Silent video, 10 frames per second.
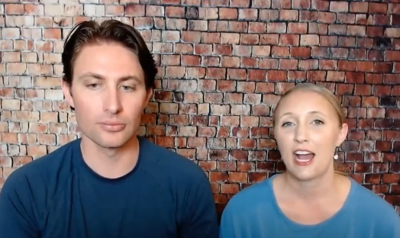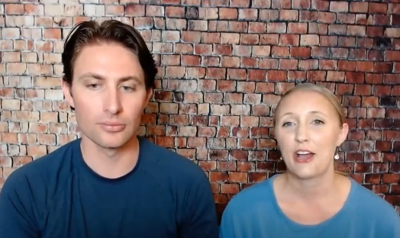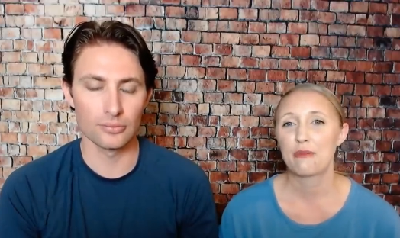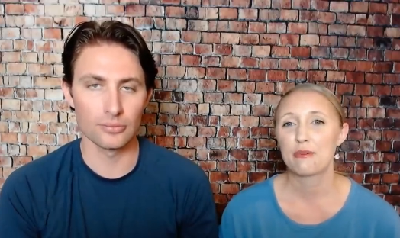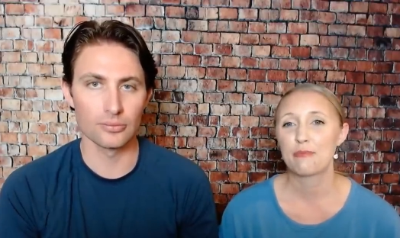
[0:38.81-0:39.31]

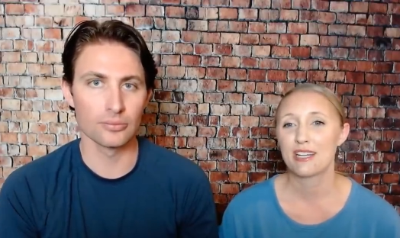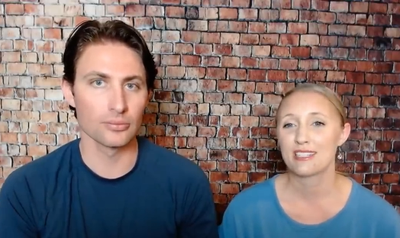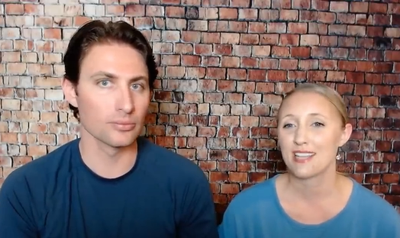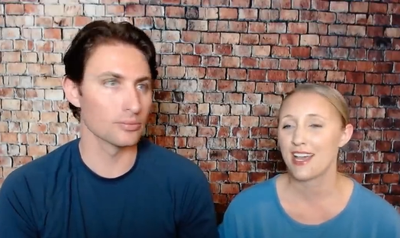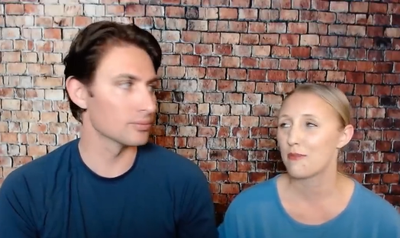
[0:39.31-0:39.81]
Speaker 1: Um,
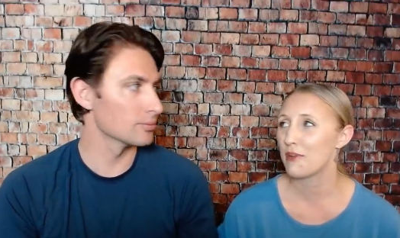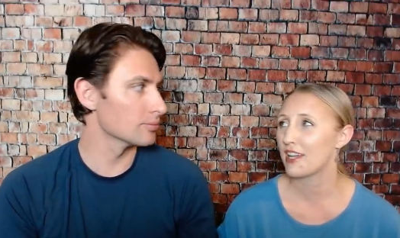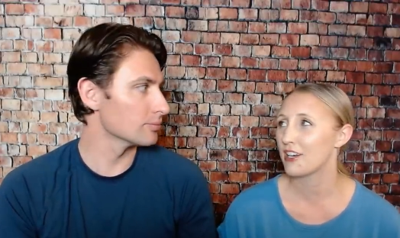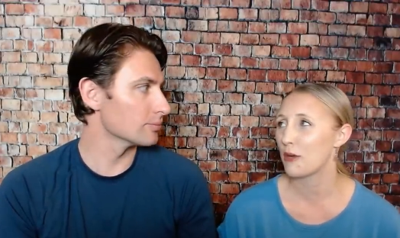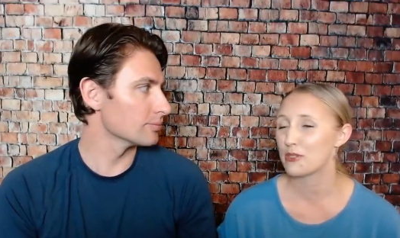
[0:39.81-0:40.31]
but Sam
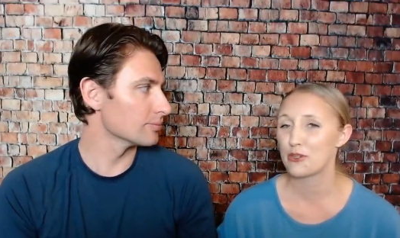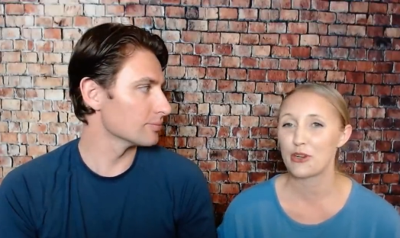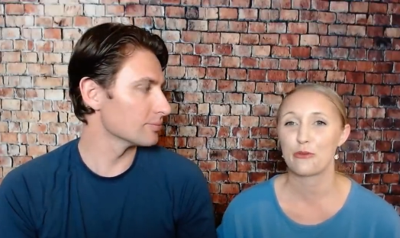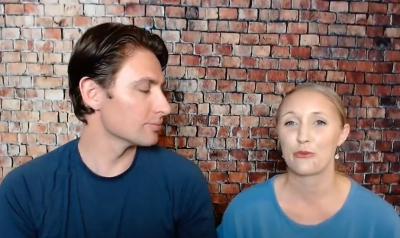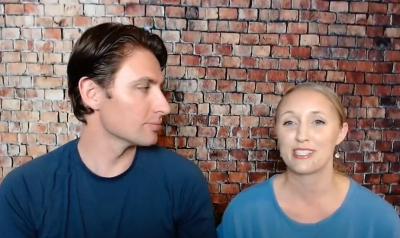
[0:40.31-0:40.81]
had an
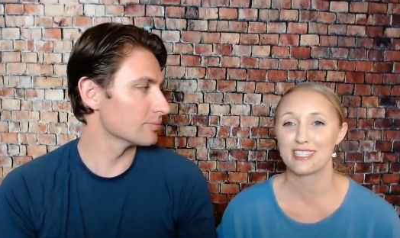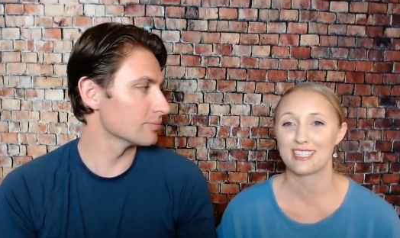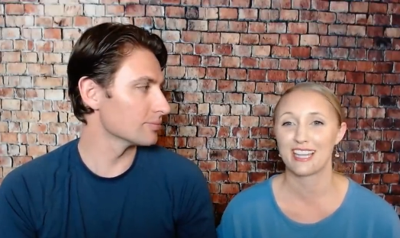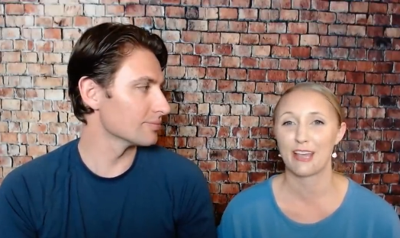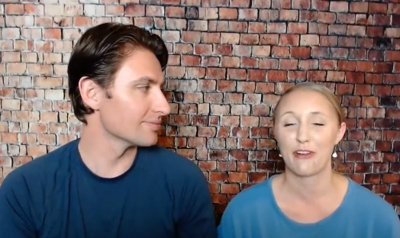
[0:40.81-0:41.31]
opportunity
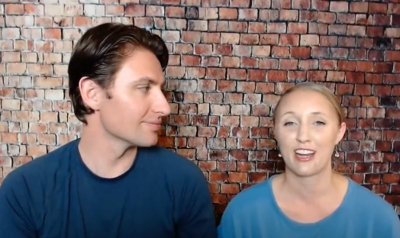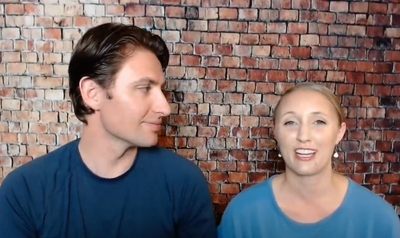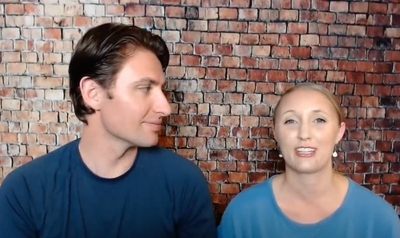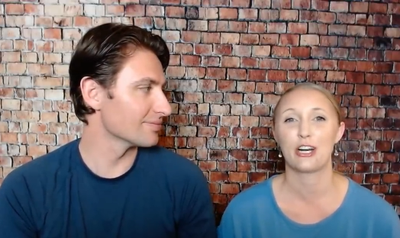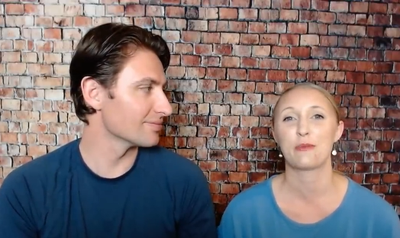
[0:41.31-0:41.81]
recently where
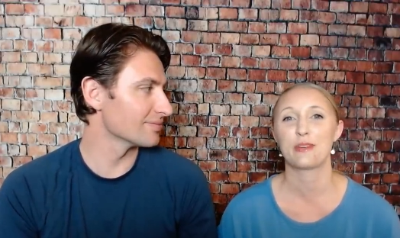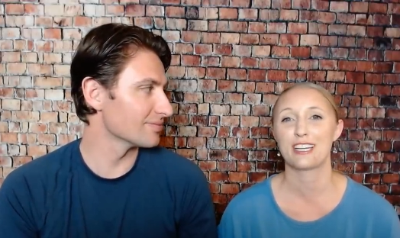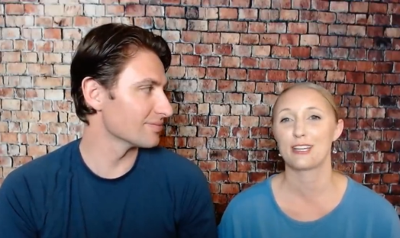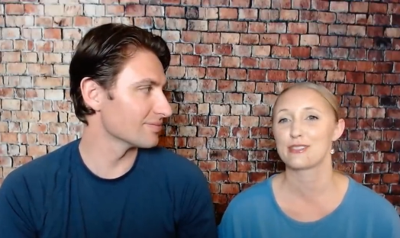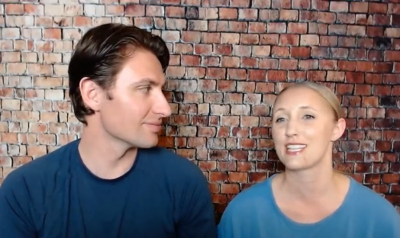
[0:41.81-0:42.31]
he called
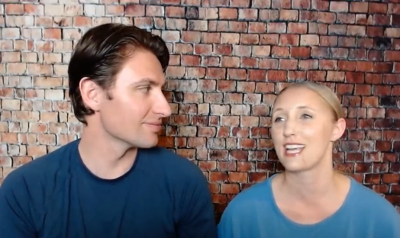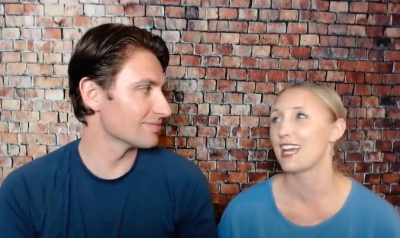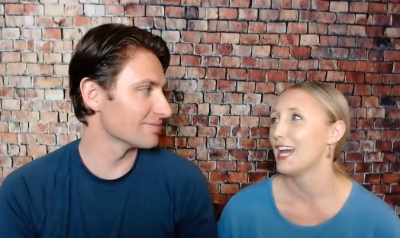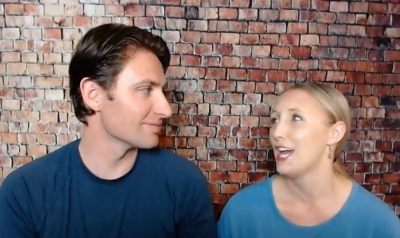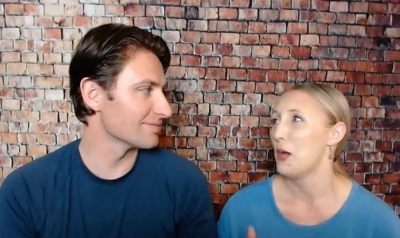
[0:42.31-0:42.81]
me and he was
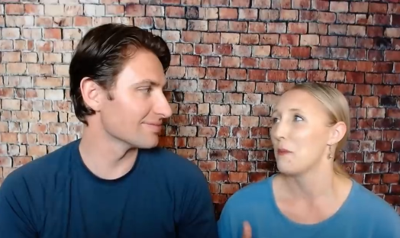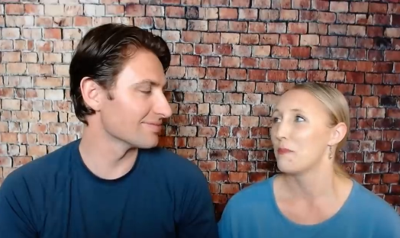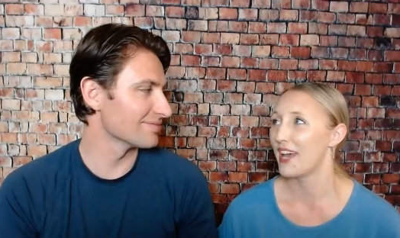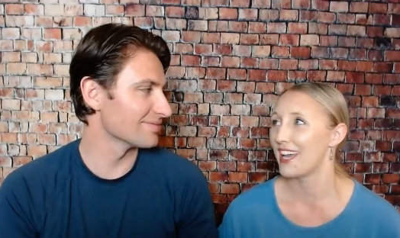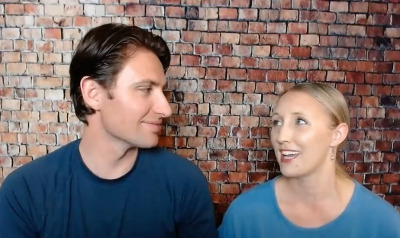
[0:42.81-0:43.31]
like,
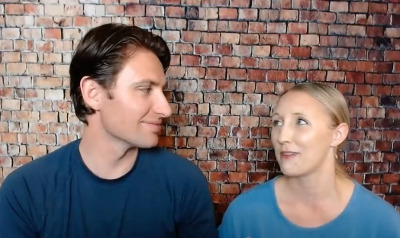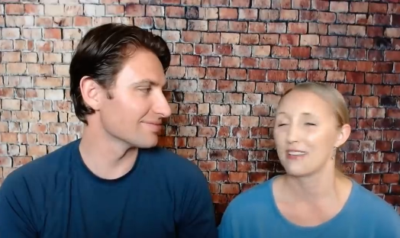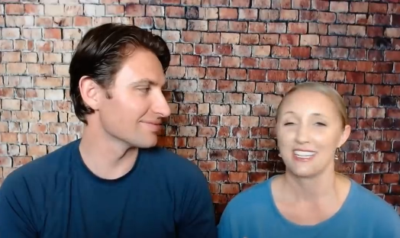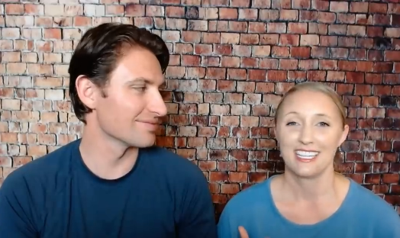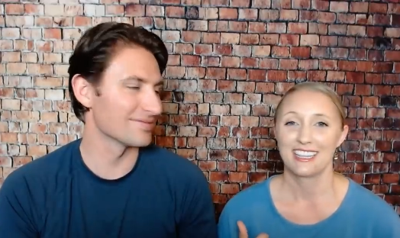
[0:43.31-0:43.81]

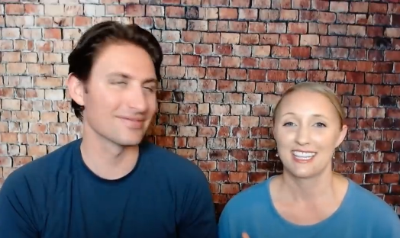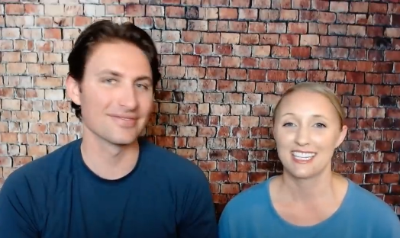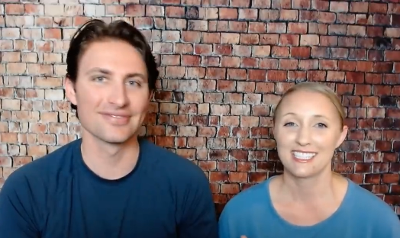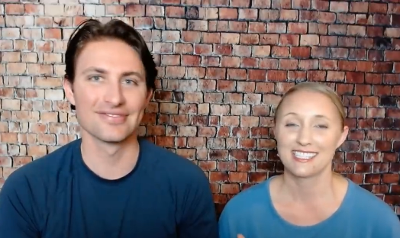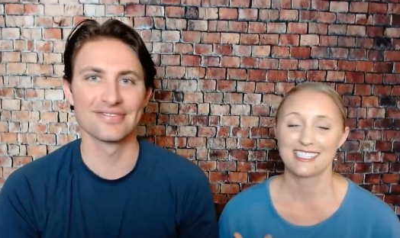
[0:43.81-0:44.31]
"Babe,
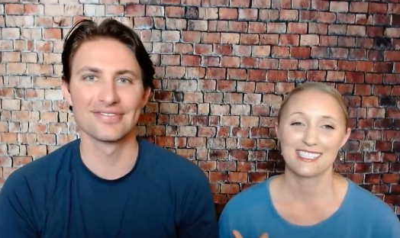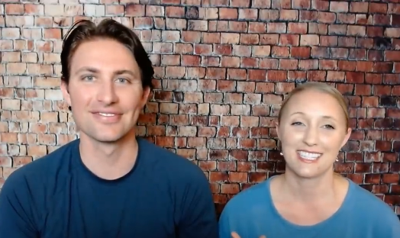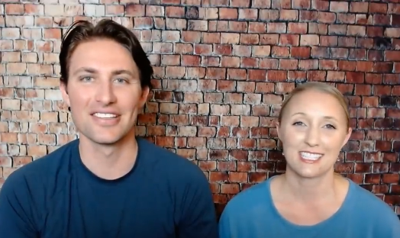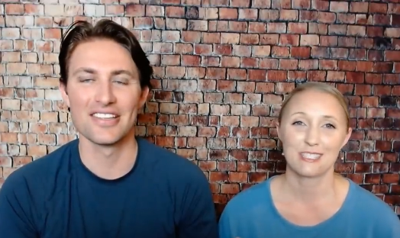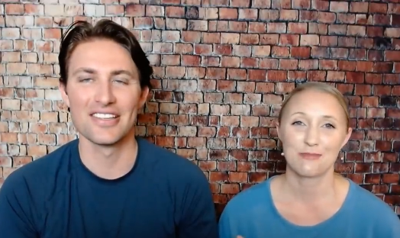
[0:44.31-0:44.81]
this
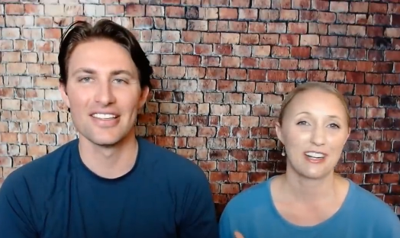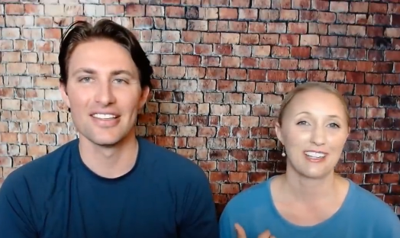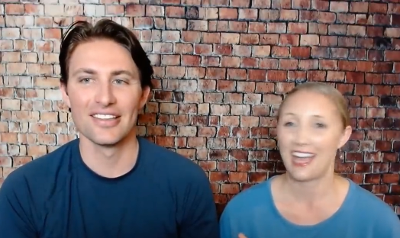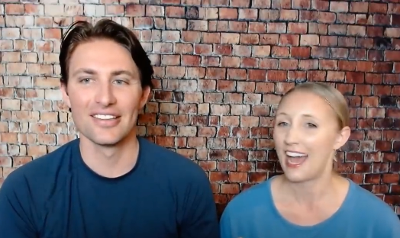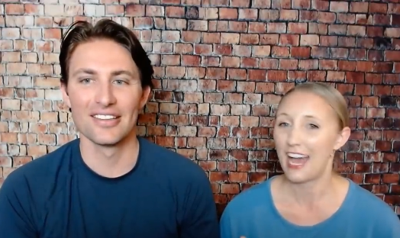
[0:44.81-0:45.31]
just
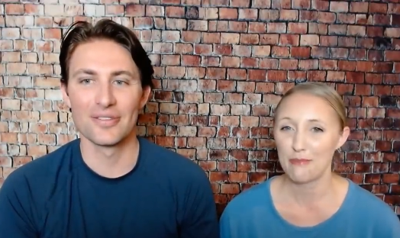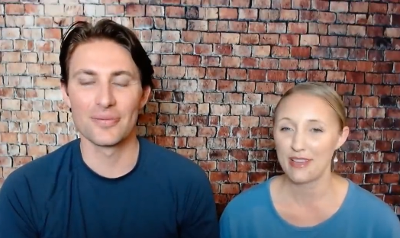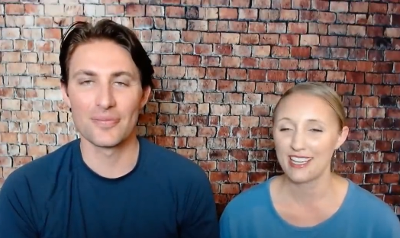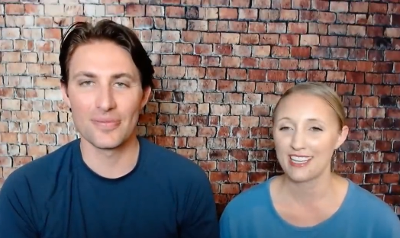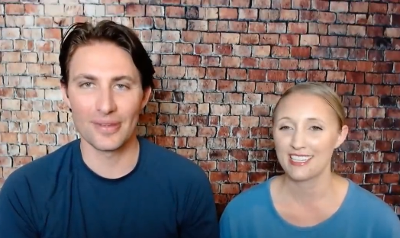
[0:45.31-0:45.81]
barely
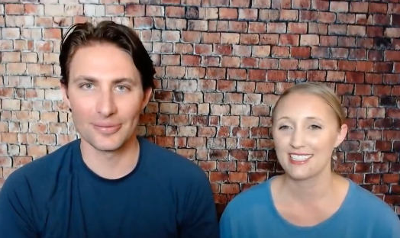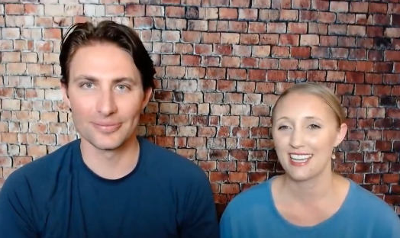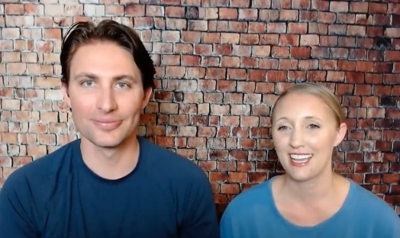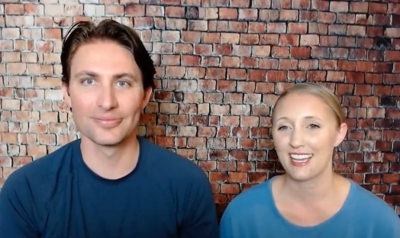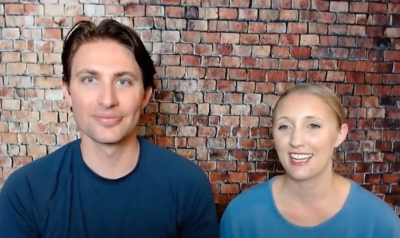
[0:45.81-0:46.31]

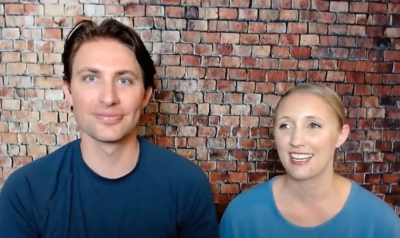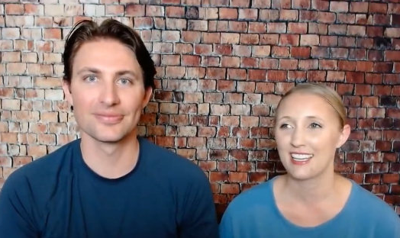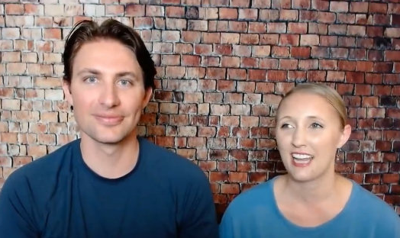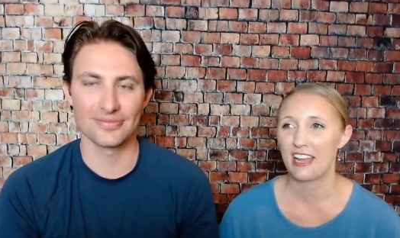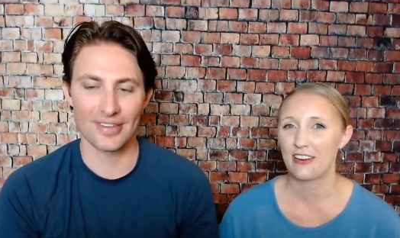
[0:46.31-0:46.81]
happened,
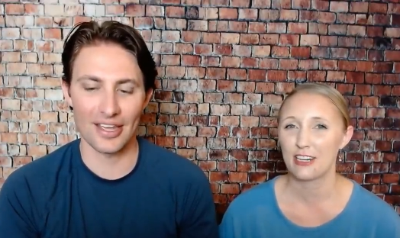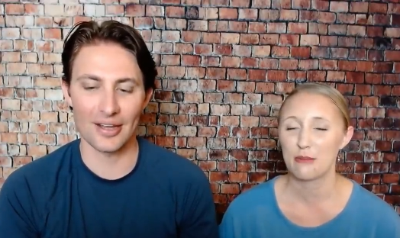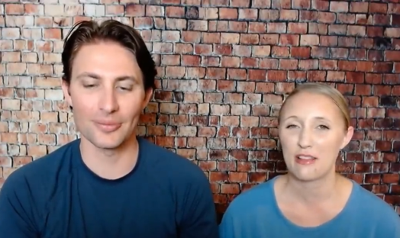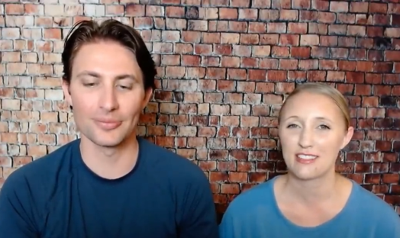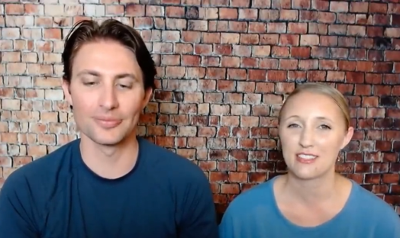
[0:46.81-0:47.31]
and I
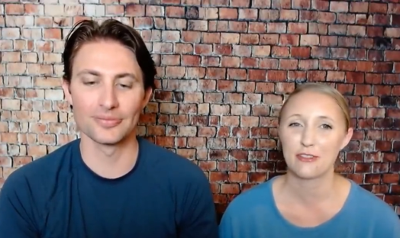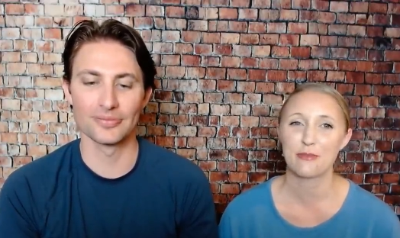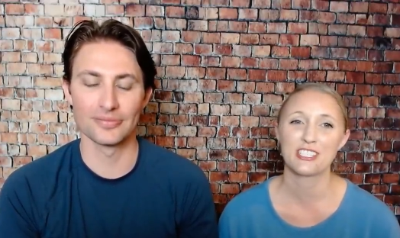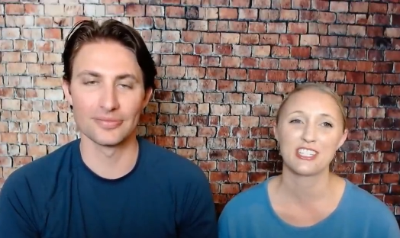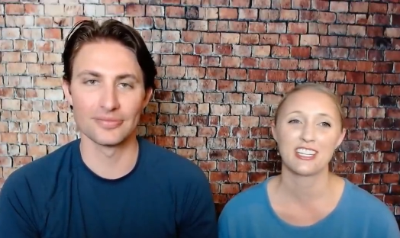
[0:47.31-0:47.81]
heard about this
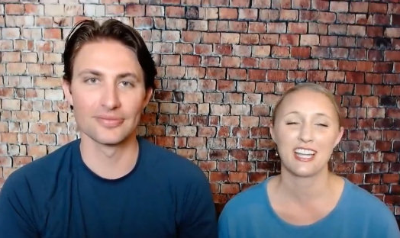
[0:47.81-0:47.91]
information,